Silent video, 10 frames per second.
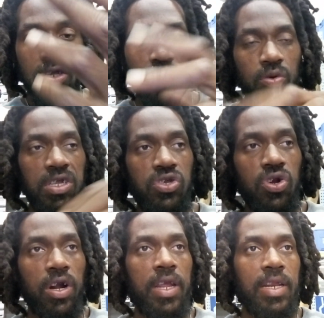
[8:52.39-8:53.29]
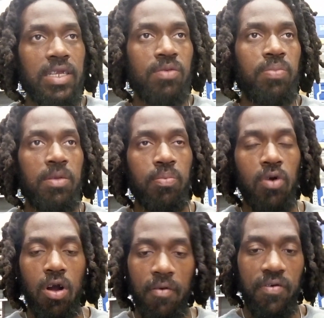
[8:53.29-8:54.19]
So he trade his
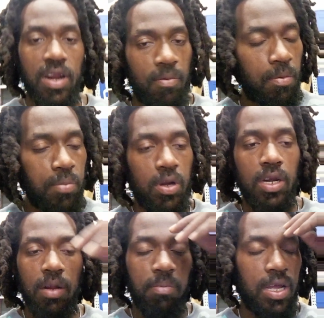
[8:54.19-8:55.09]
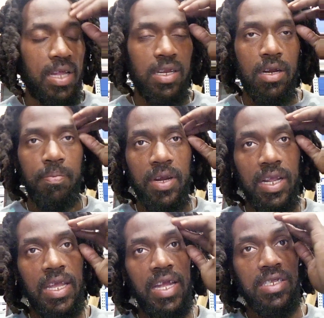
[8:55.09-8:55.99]
people off, and I rebuke and I bind it up and I
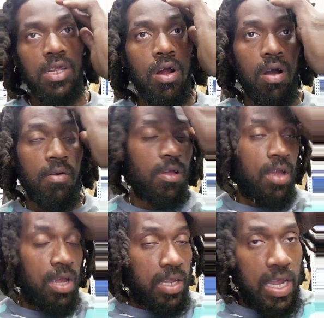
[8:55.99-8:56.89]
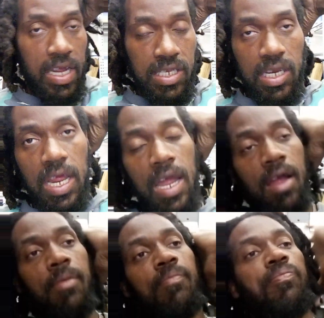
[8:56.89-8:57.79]
cast it off, cast it down